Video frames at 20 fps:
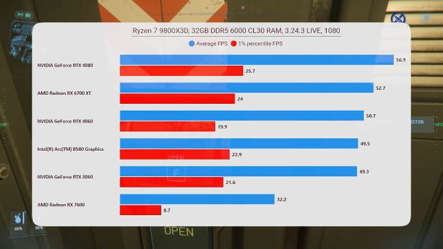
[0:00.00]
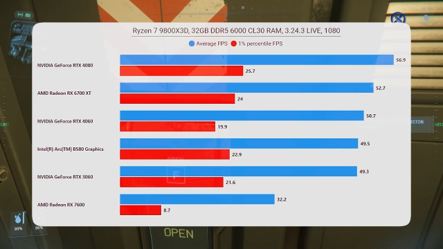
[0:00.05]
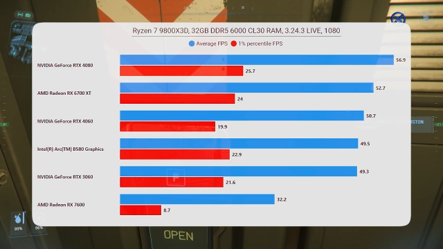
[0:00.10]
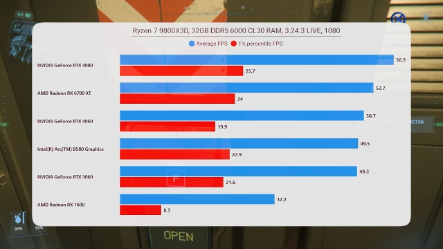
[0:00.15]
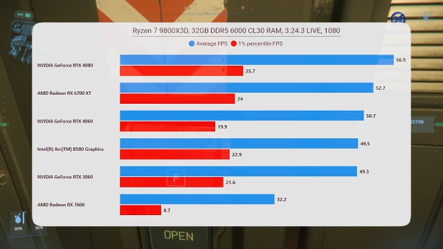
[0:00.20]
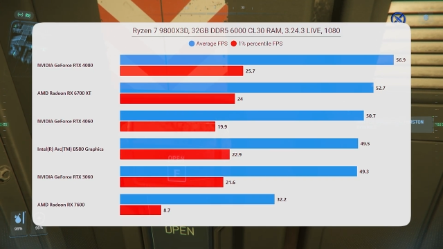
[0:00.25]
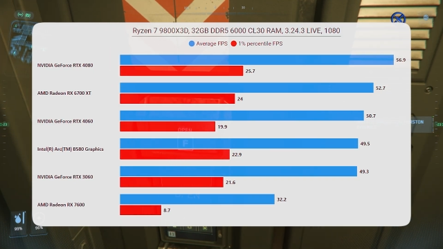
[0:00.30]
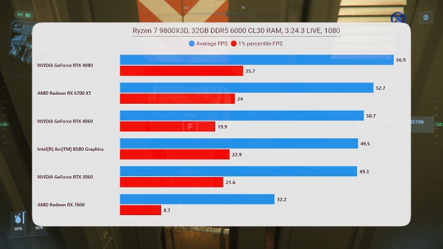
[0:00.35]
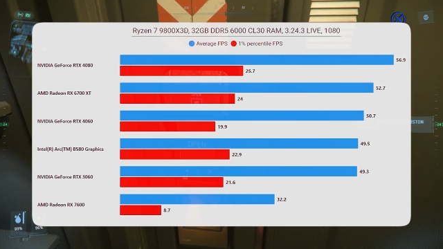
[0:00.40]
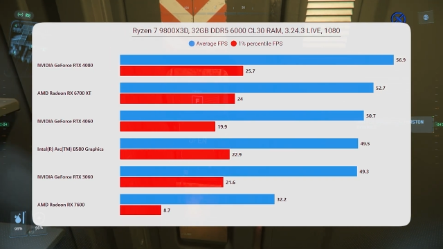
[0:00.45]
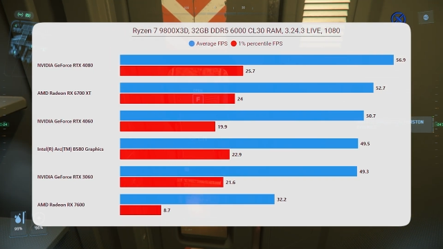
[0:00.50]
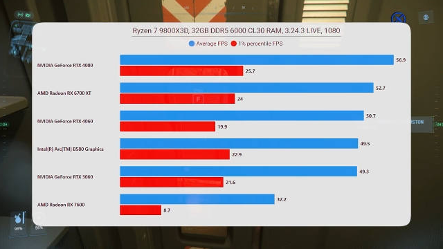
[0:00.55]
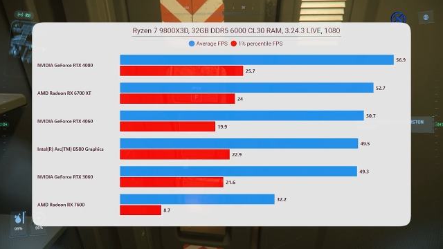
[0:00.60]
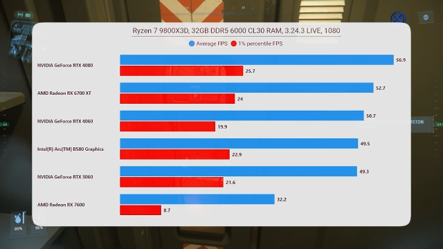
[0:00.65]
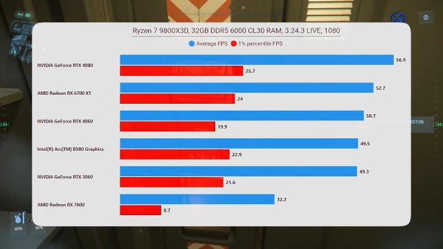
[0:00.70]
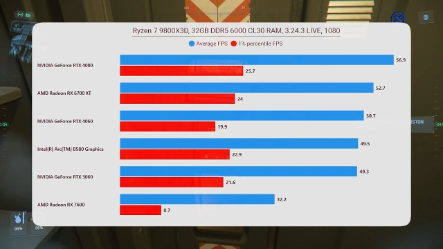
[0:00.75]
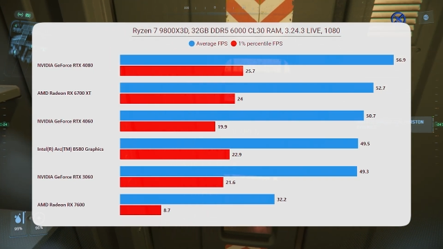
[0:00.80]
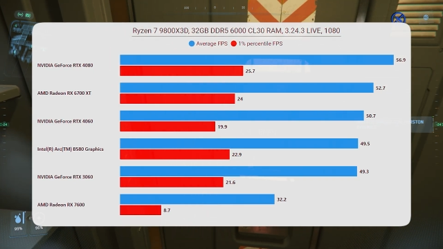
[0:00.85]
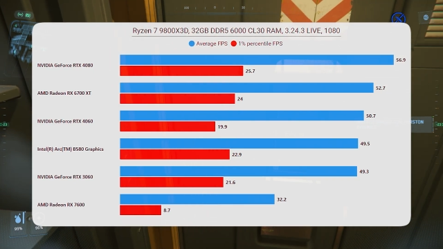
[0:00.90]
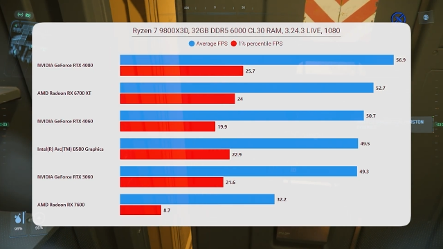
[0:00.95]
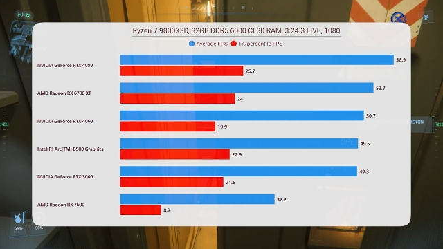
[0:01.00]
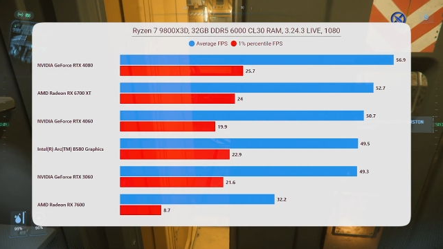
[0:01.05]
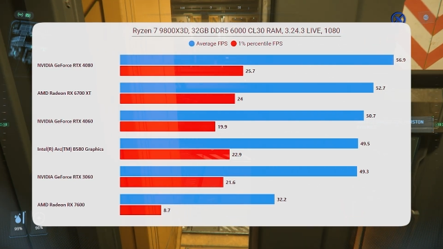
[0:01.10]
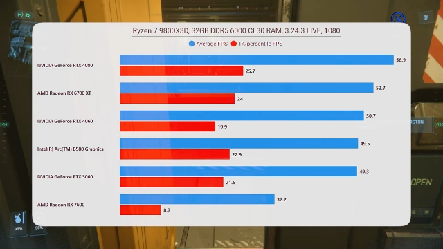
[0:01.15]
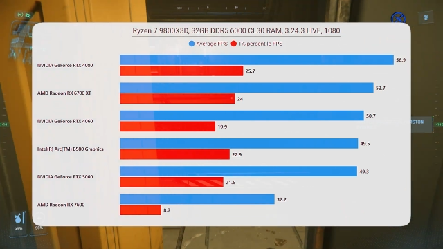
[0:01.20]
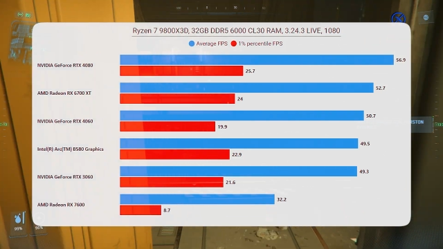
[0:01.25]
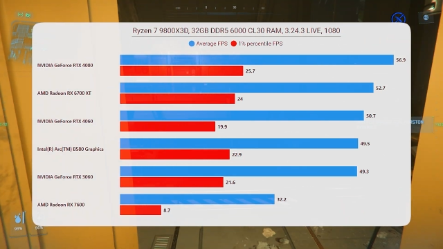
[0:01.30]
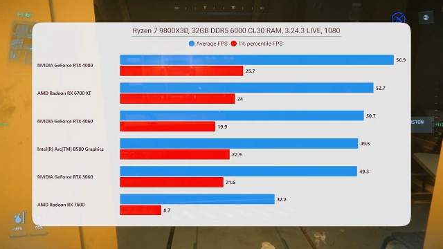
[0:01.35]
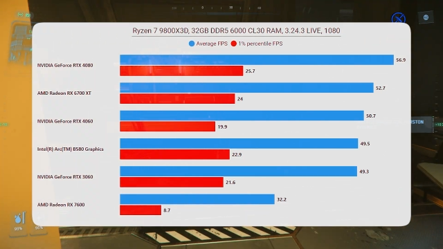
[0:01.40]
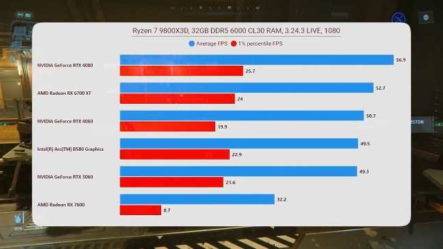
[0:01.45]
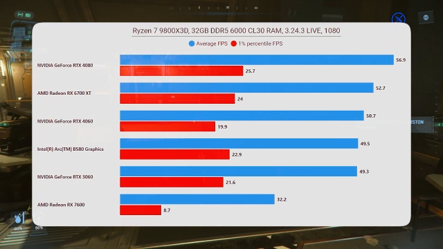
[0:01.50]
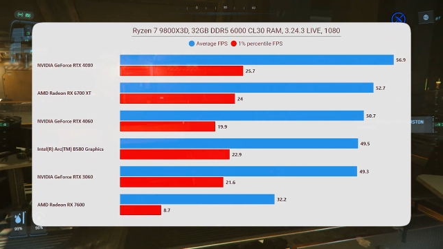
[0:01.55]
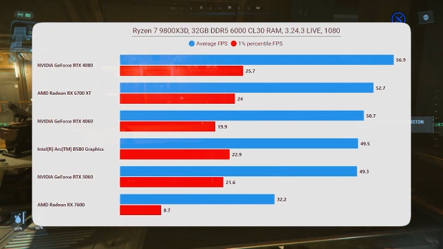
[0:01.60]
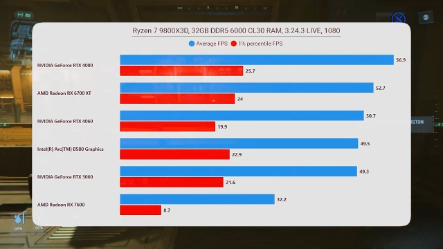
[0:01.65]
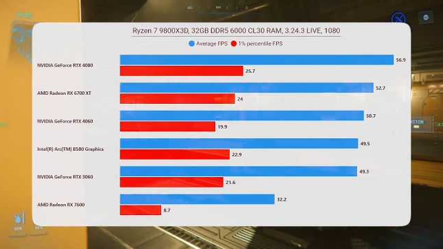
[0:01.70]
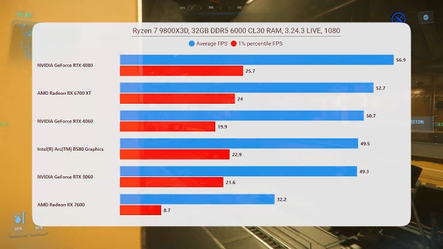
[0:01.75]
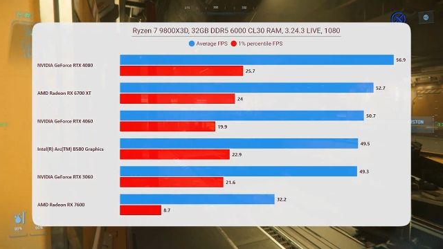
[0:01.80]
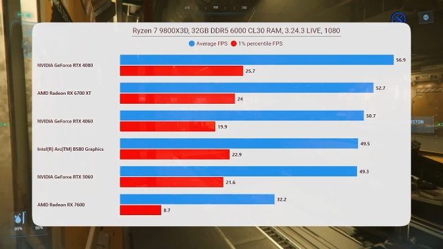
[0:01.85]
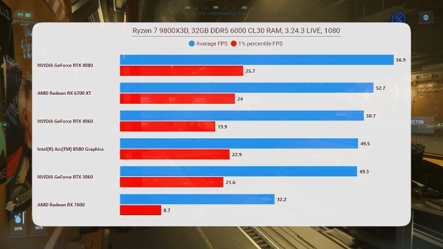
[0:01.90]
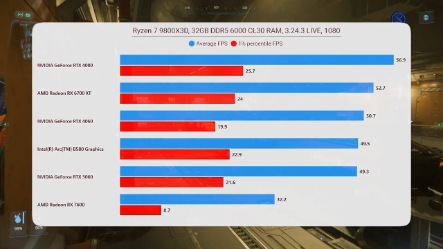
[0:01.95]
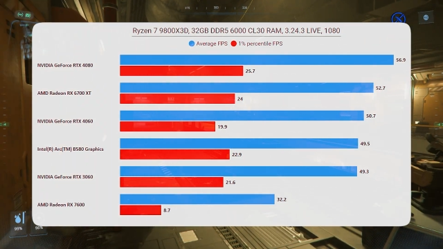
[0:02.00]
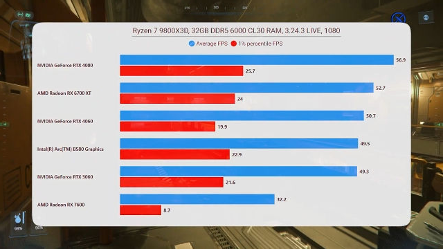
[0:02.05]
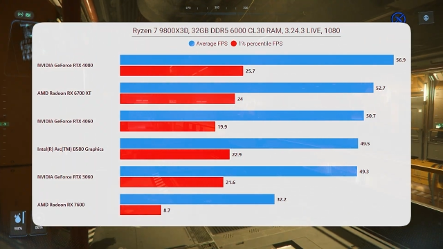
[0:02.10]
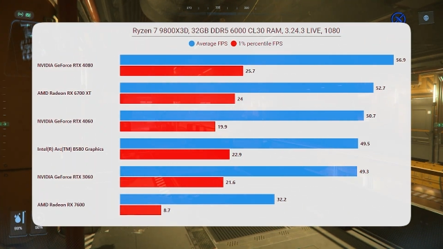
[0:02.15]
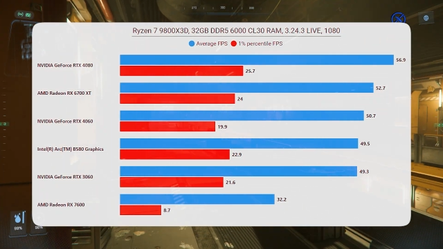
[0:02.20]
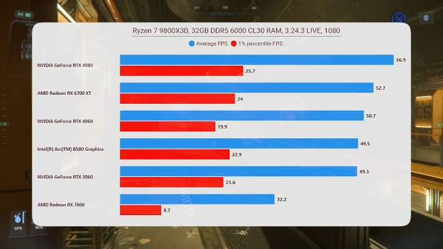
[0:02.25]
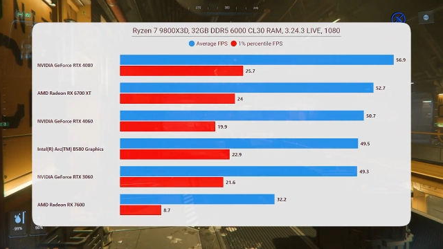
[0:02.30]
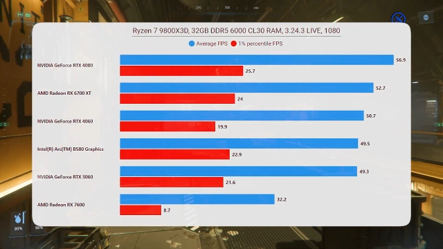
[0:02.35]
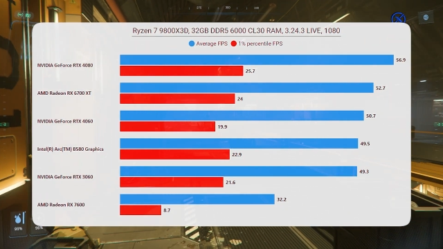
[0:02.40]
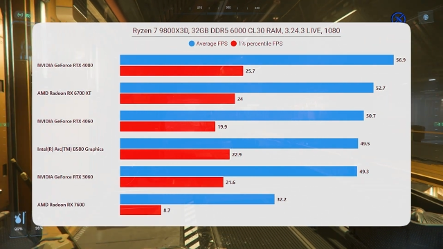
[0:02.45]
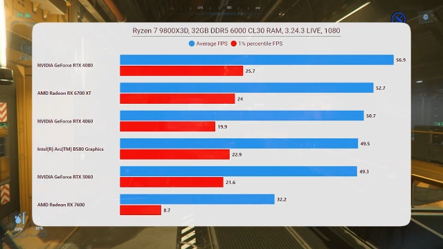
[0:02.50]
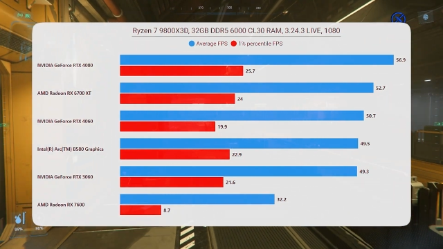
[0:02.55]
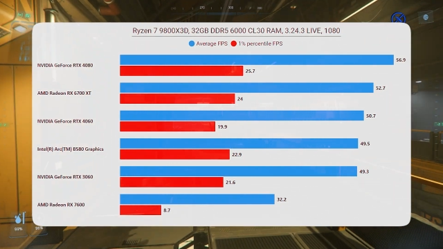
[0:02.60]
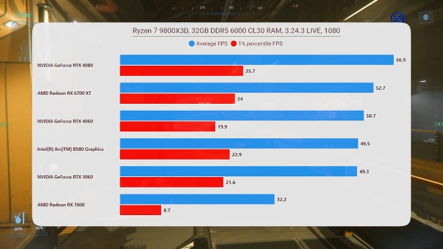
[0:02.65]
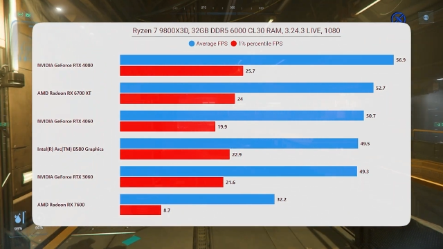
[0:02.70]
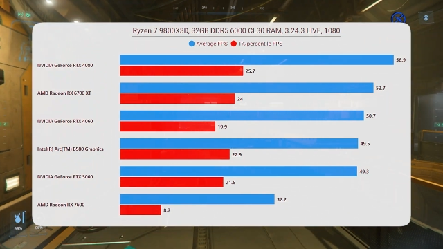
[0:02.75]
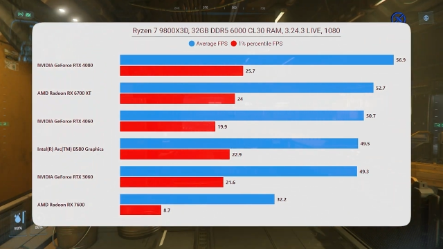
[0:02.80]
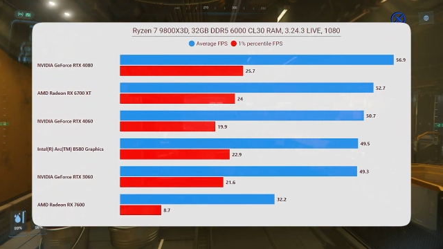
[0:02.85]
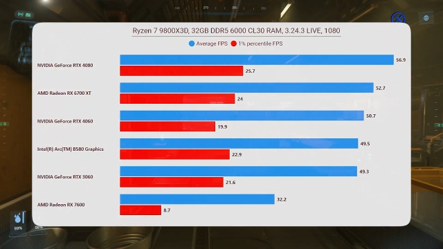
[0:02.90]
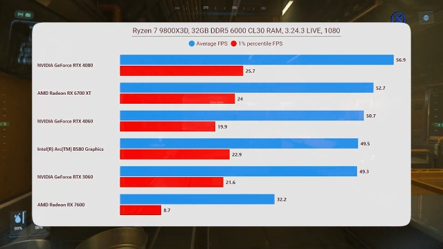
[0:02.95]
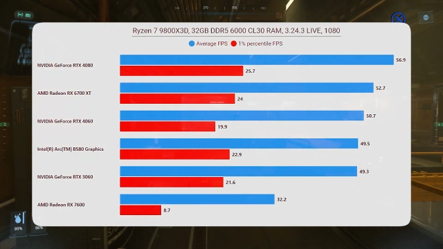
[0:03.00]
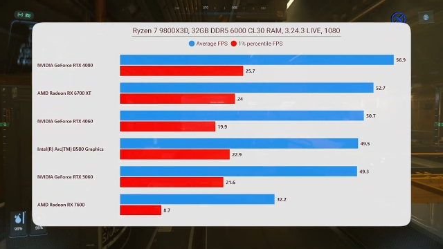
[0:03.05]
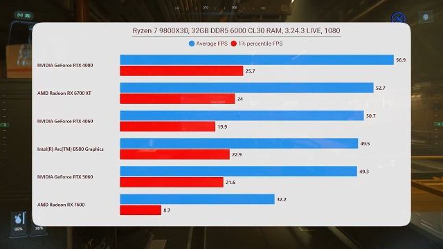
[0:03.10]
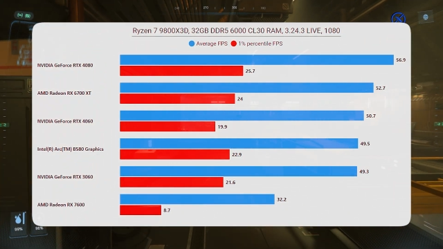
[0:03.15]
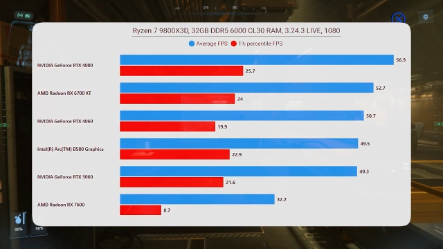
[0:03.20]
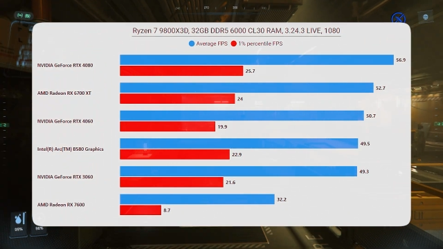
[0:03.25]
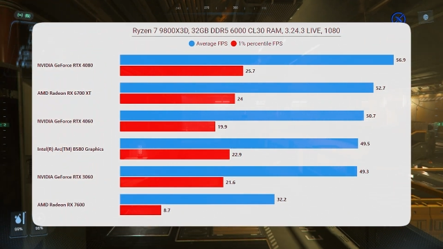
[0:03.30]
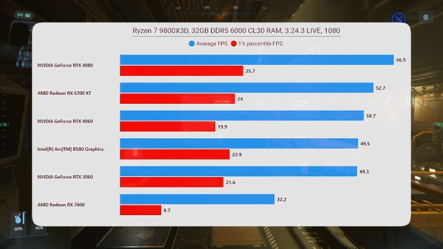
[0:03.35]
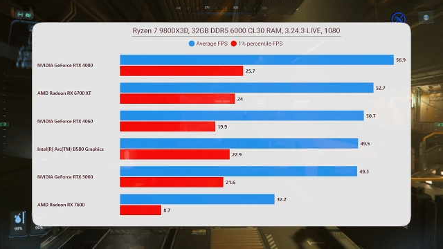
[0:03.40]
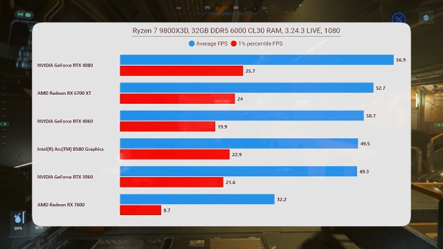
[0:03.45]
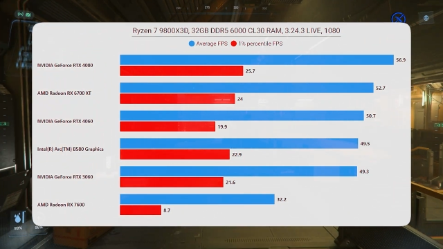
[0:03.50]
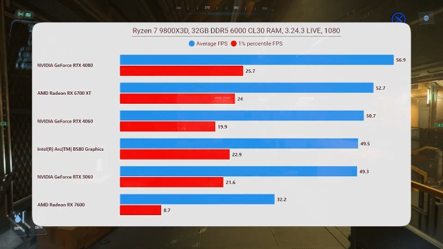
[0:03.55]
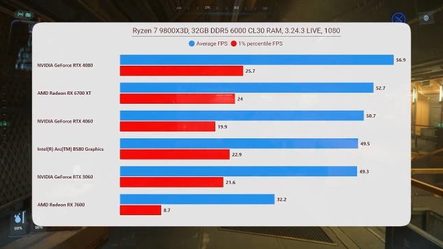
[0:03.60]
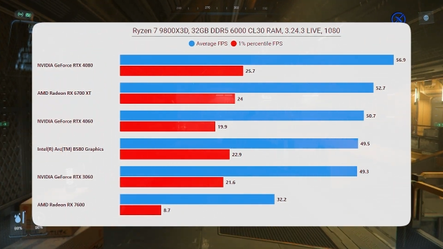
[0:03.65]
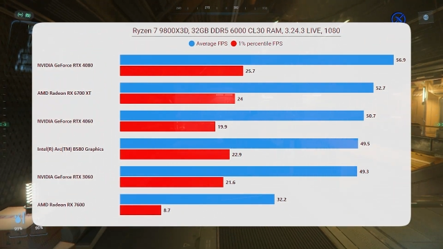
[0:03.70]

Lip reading: [unreadable: no face in view]